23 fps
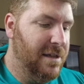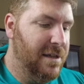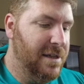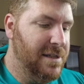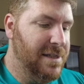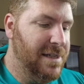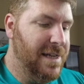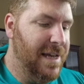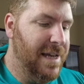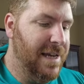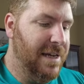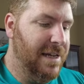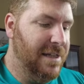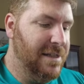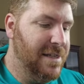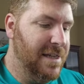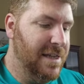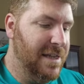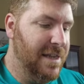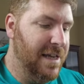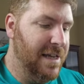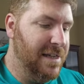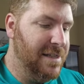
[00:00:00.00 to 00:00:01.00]
let's get
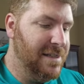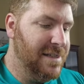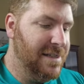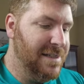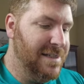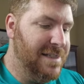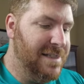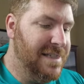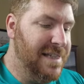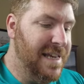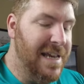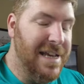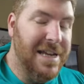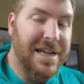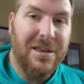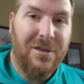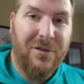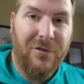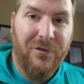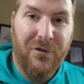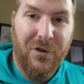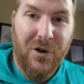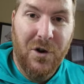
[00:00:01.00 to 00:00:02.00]
into this.
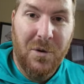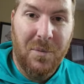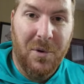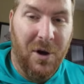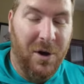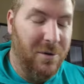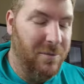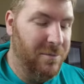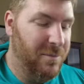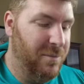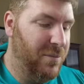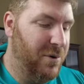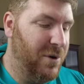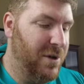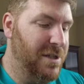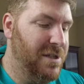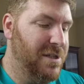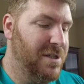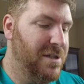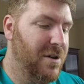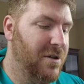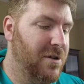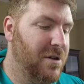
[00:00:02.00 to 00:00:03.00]
Zenith Football, pretty
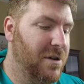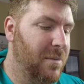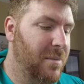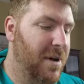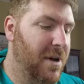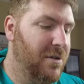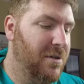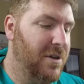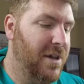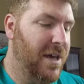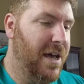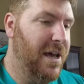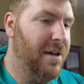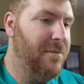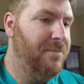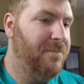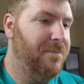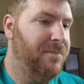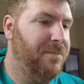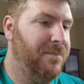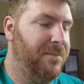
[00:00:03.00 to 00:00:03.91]
stoked about that.